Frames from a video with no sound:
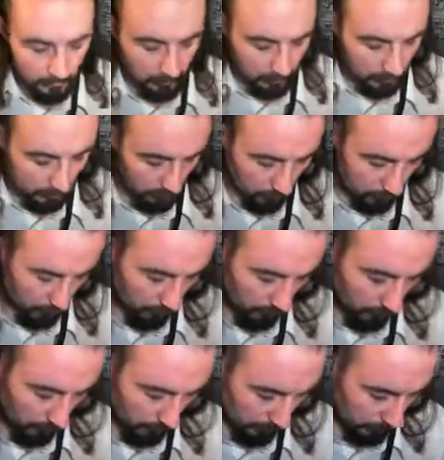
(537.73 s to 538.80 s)
So
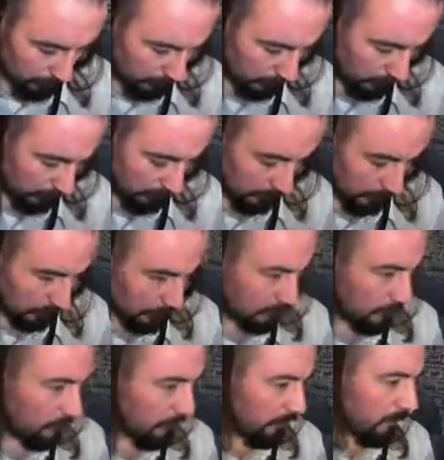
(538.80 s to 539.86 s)
I'll just
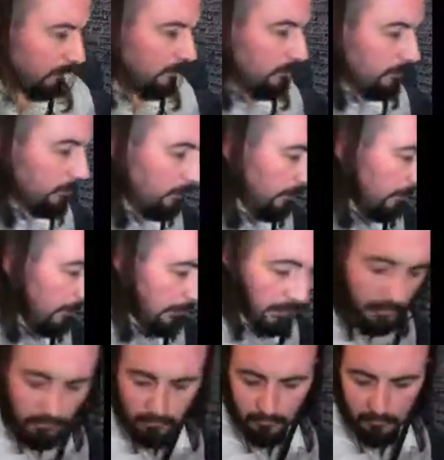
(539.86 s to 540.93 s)
put those again.